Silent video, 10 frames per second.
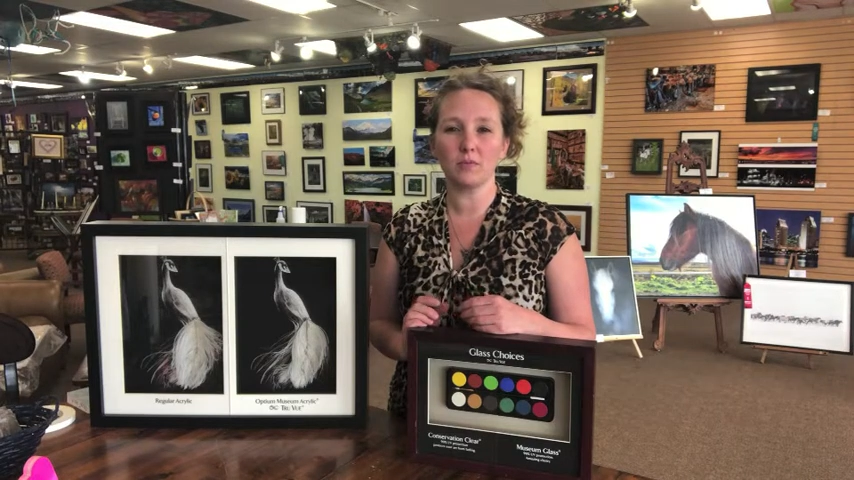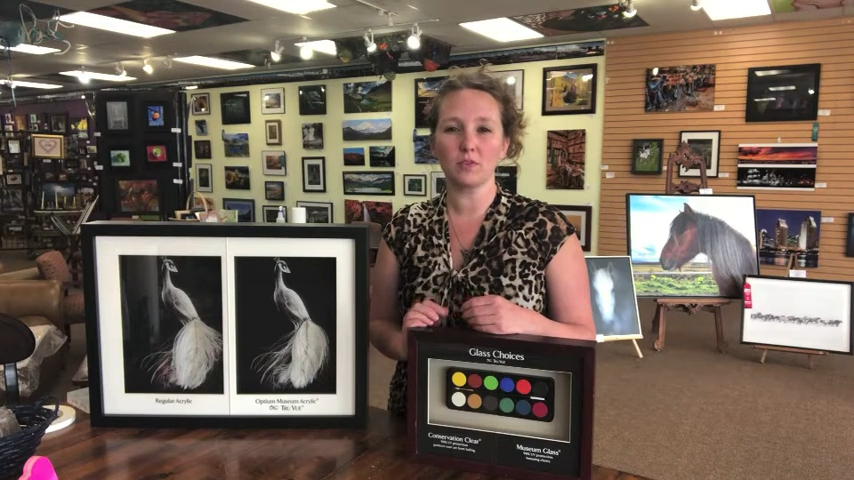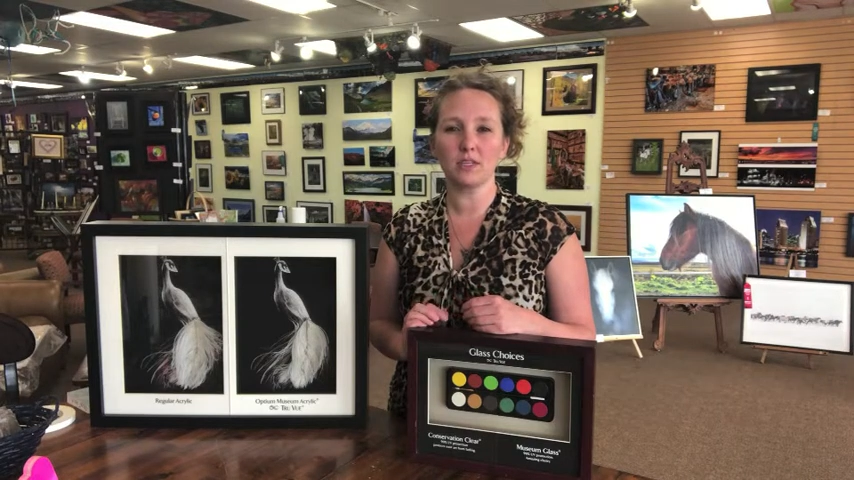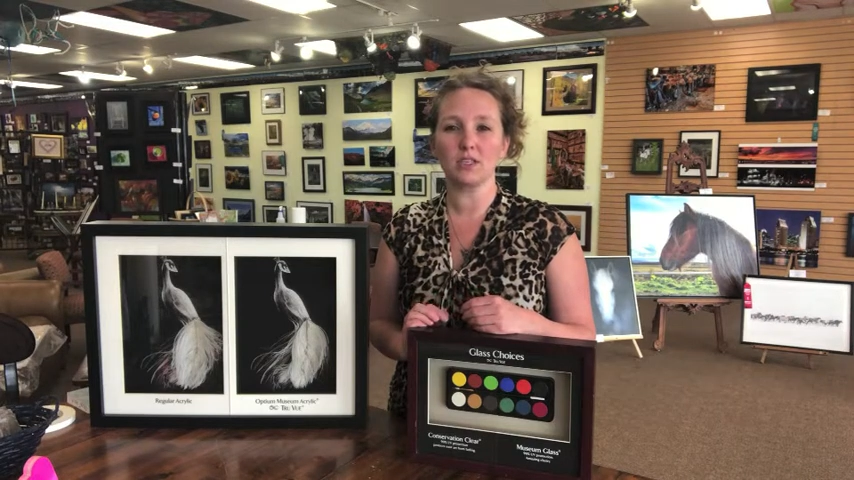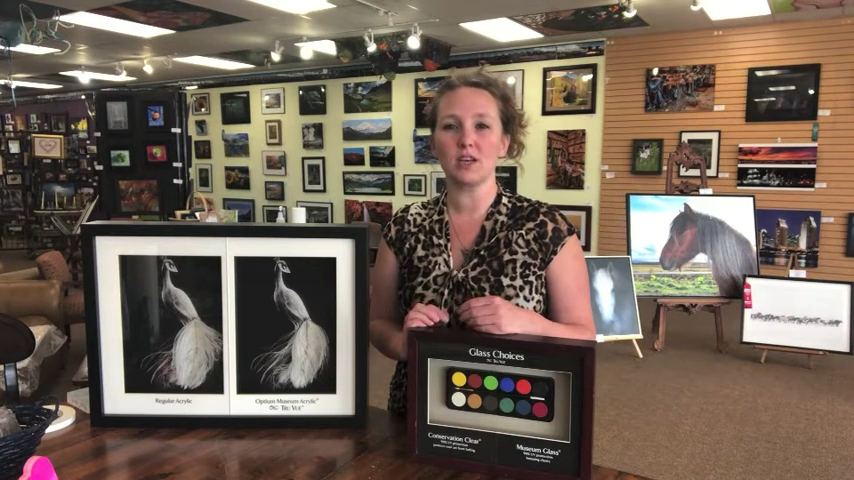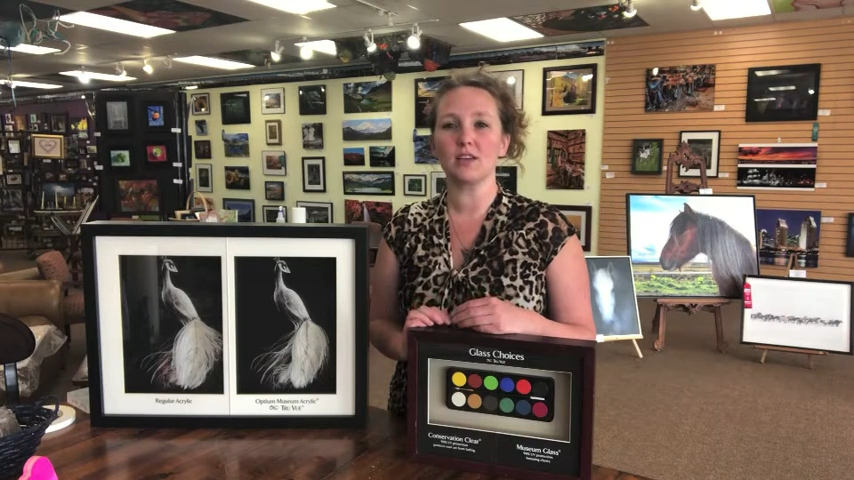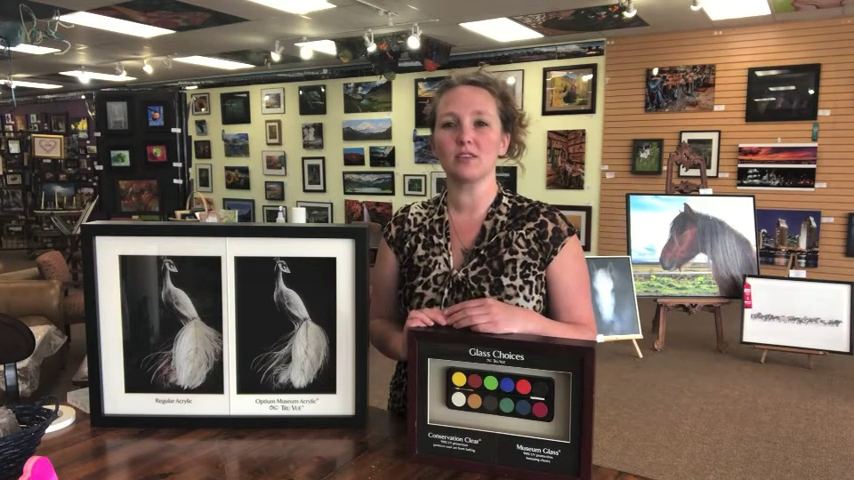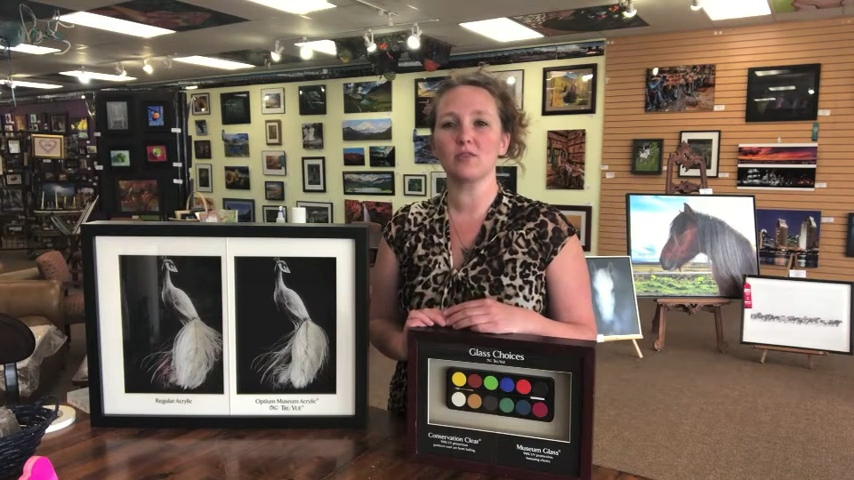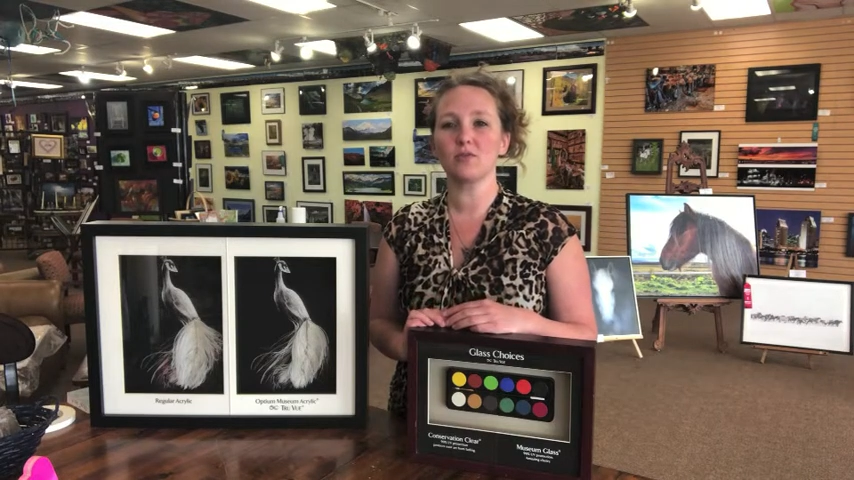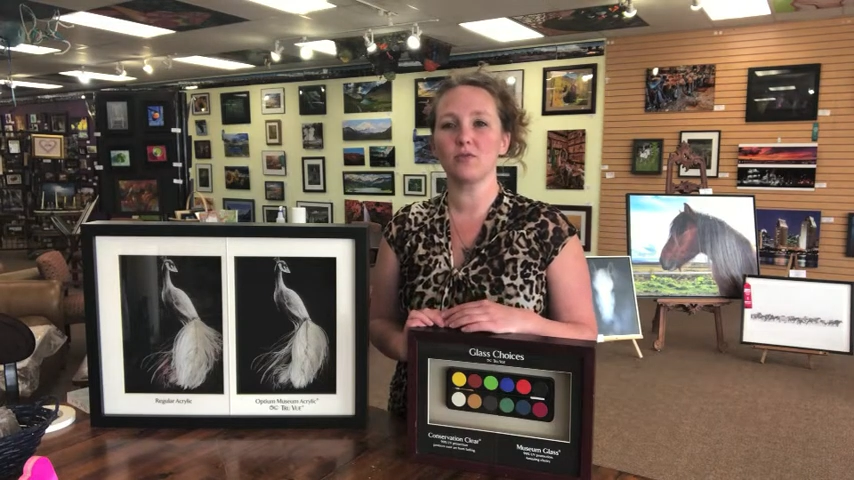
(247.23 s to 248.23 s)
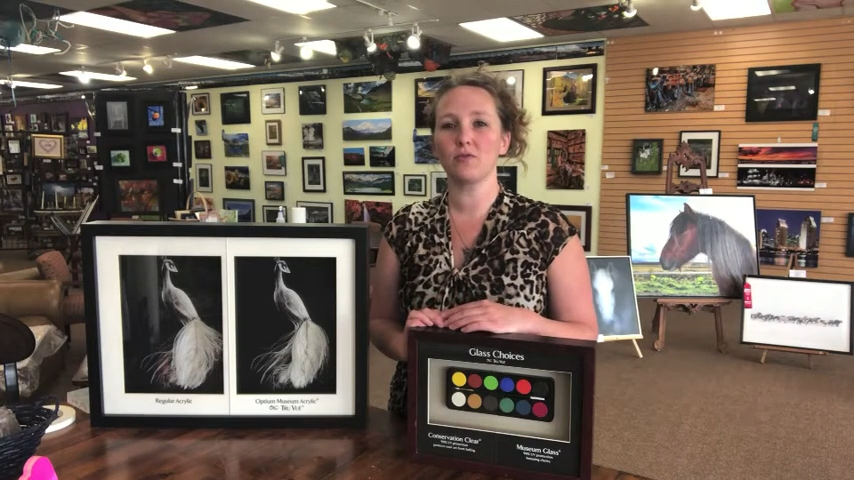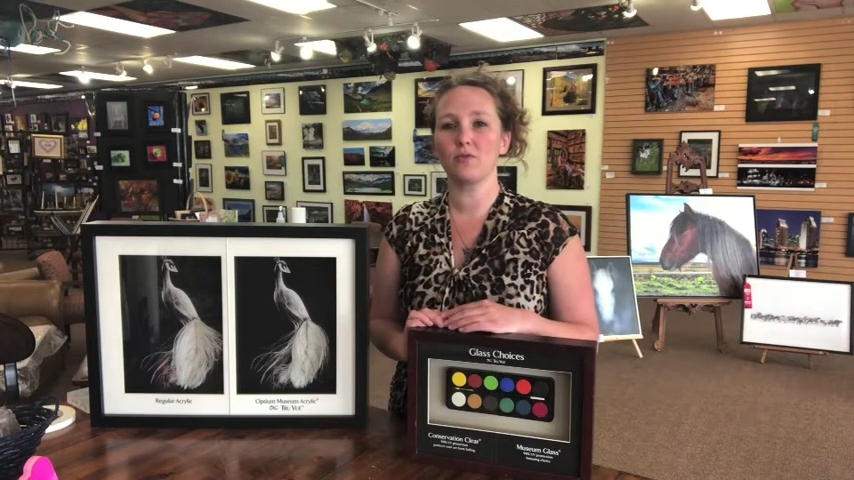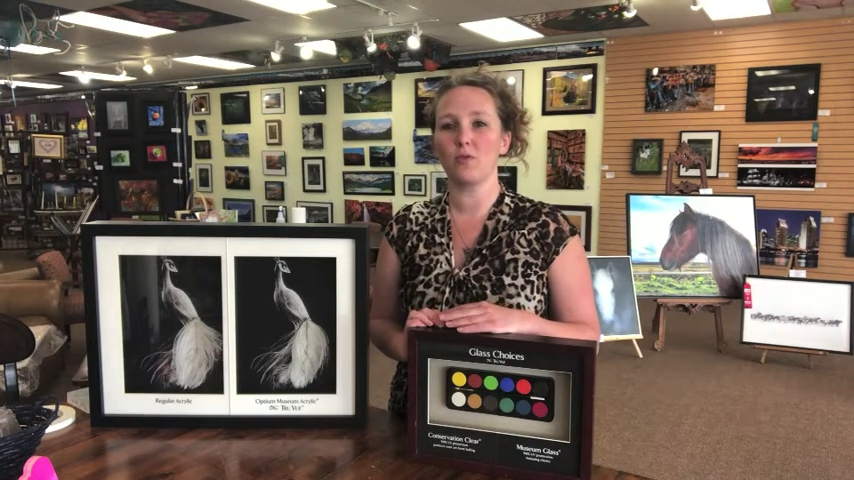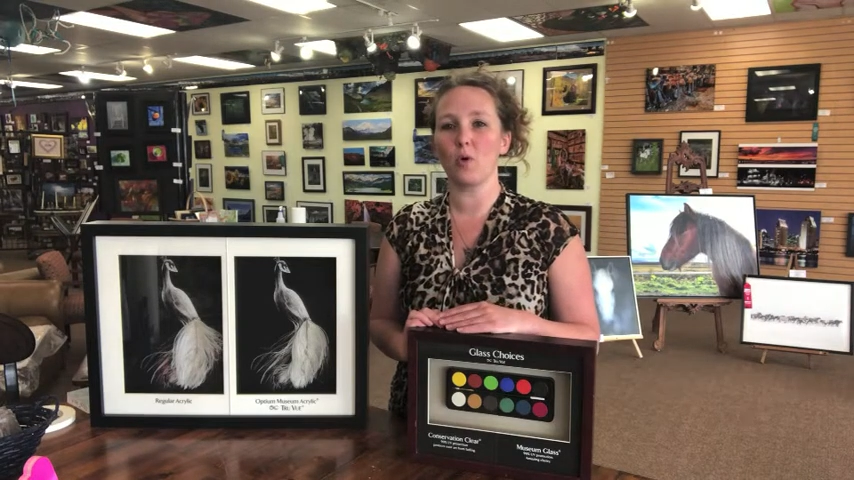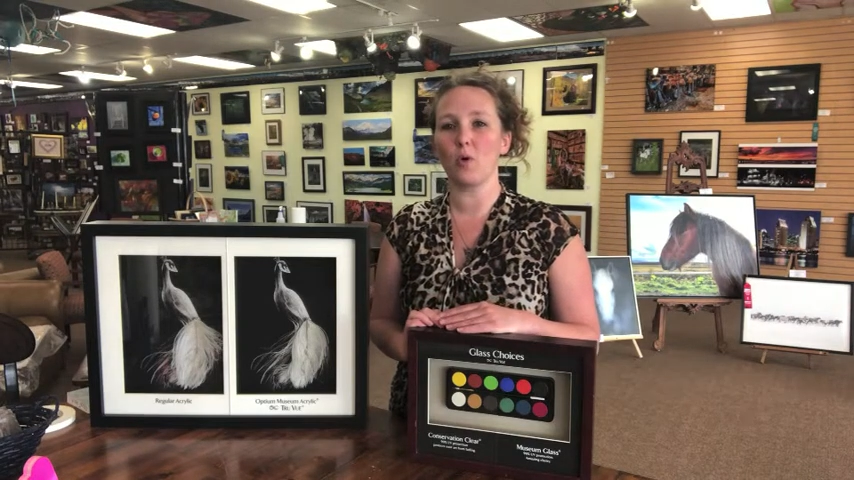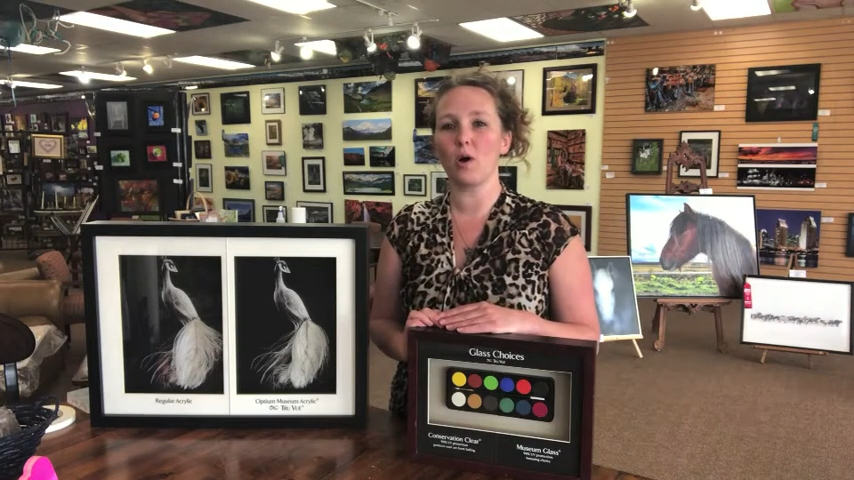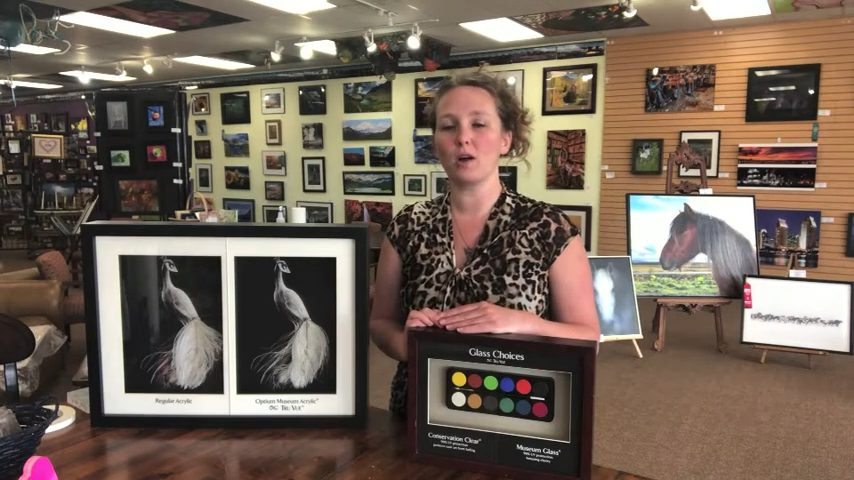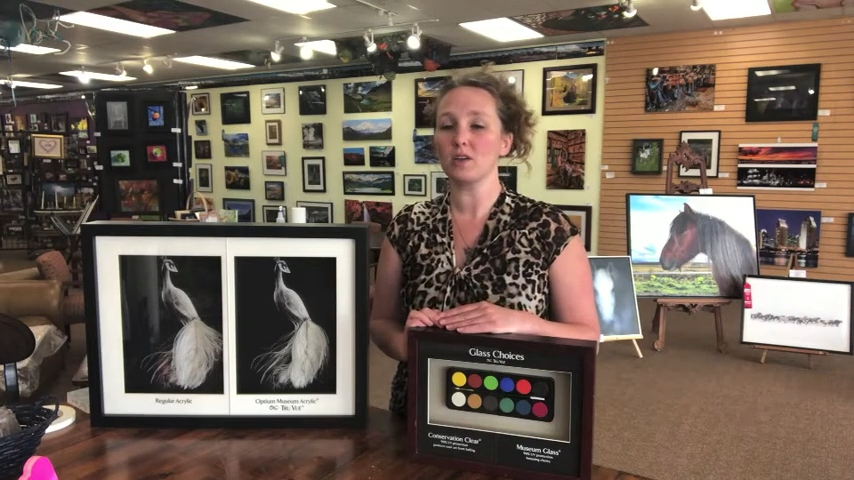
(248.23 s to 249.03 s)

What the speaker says: suggest for